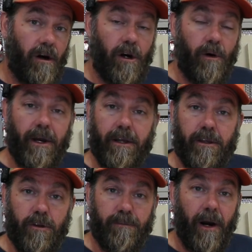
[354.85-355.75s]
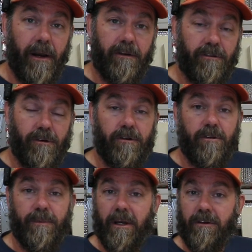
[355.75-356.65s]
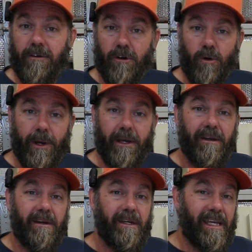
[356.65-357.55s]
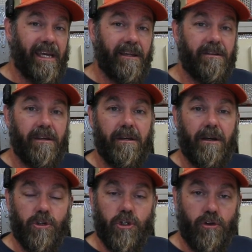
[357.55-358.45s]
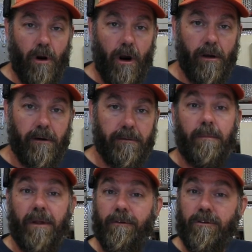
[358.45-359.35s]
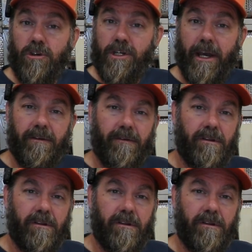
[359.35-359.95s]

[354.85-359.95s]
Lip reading: I'll go ahead and use pocket screws because they're quick, easy, and strong. But if there's a chance of